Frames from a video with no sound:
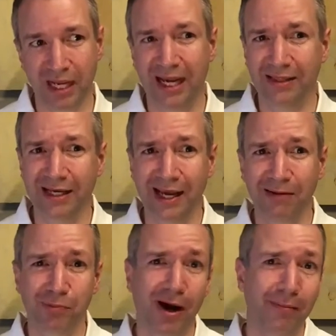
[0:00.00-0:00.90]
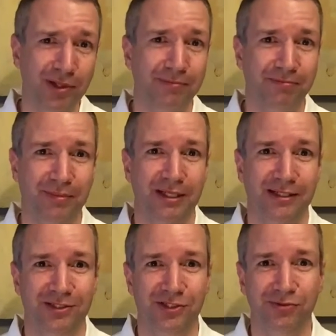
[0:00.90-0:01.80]
And they had a problem
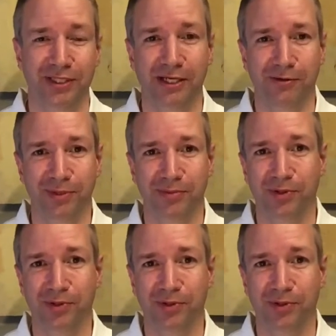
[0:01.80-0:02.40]
too when they opened the